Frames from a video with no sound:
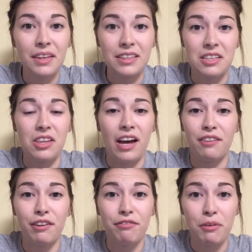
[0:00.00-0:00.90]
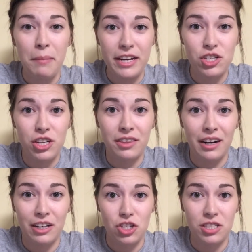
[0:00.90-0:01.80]
a lot of information that
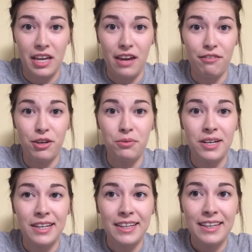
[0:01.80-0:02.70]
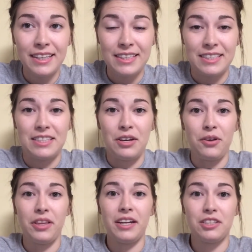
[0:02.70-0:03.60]
I just gave you. So
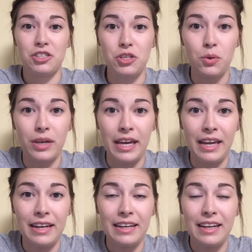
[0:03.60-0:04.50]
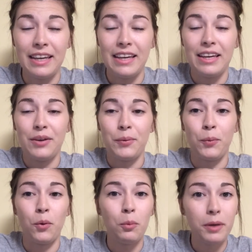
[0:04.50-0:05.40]
let it soak in.
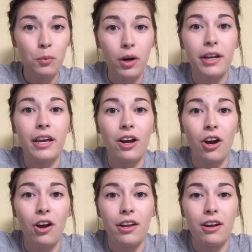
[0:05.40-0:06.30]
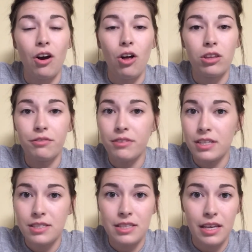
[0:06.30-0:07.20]
We'll be working on all of
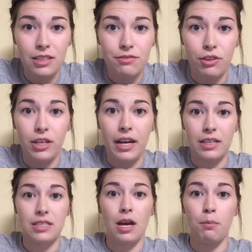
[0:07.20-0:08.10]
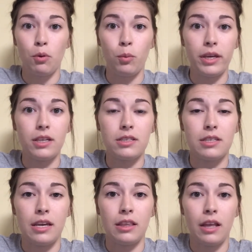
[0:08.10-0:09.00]
these things for the next couple
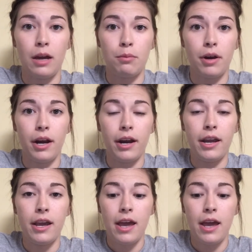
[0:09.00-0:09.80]
weeks in library,